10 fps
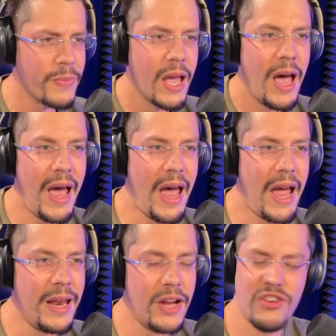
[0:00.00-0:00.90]

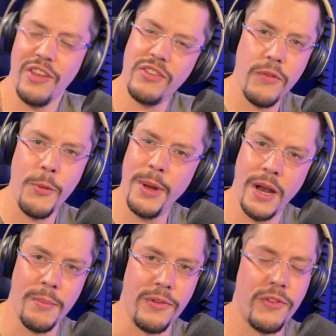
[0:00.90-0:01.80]
And I just give him my
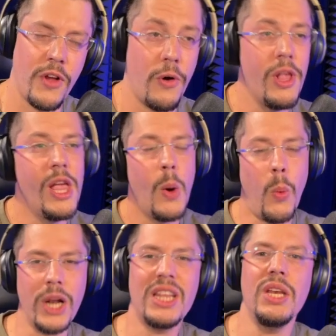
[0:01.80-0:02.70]
numbers. So
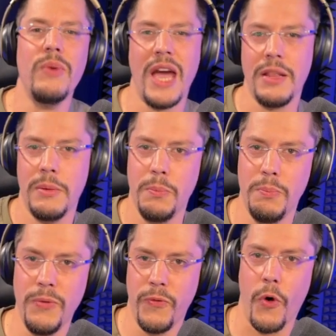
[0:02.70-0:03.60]
what did we had
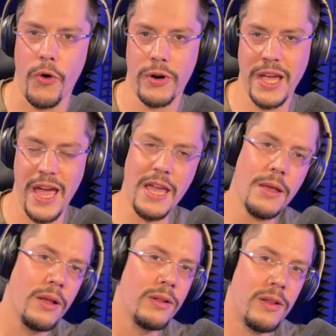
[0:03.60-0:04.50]
before, okay?
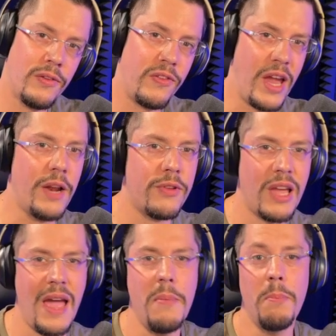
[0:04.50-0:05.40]
The state of the
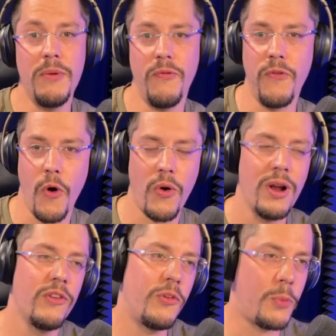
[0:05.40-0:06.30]
game before
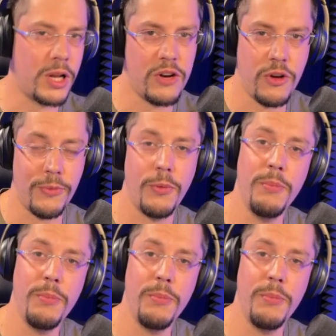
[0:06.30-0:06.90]
spotlight shops.